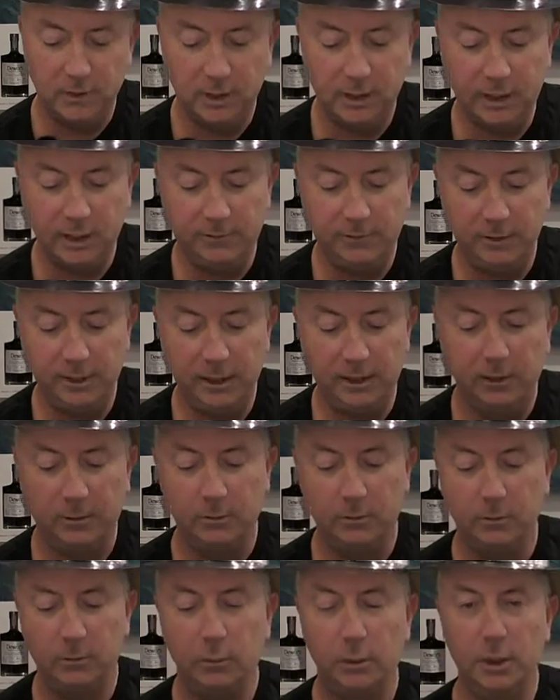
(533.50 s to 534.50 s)
Definitely
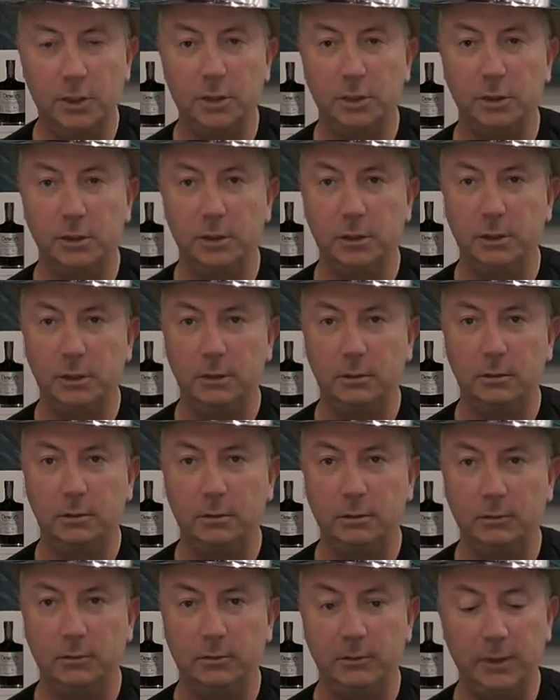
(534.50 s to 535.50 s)
richer
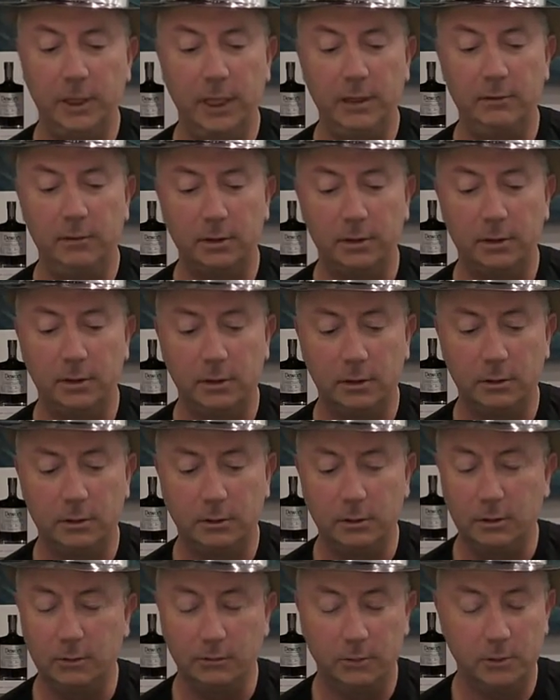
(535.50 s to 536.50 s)
flavor
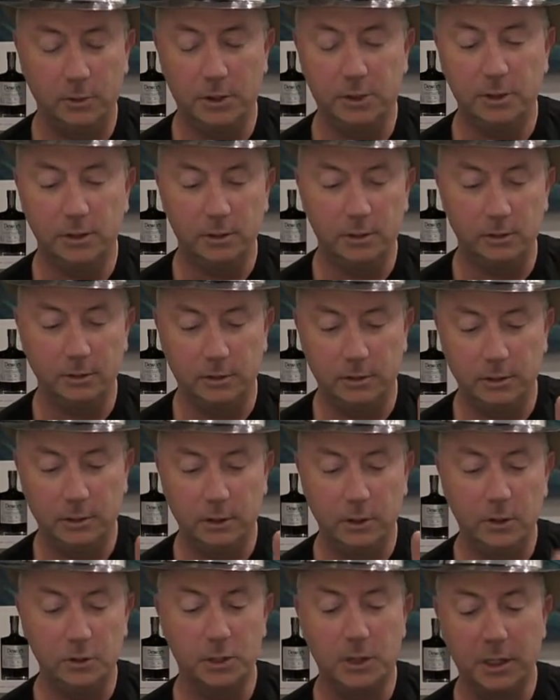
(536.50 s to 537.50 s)
or richer
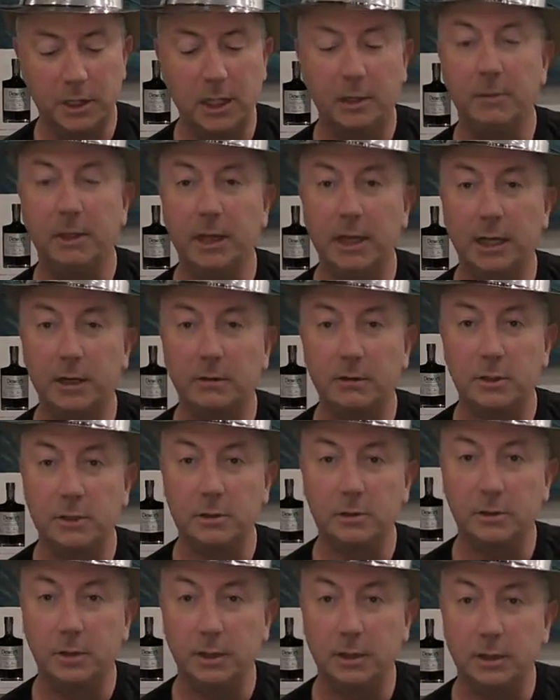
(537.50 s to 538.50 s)
nosing coming out of
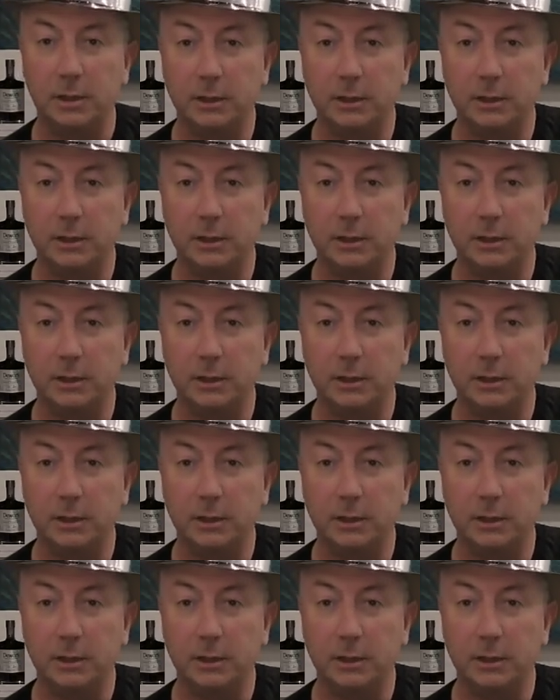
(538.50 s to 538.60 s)
this one on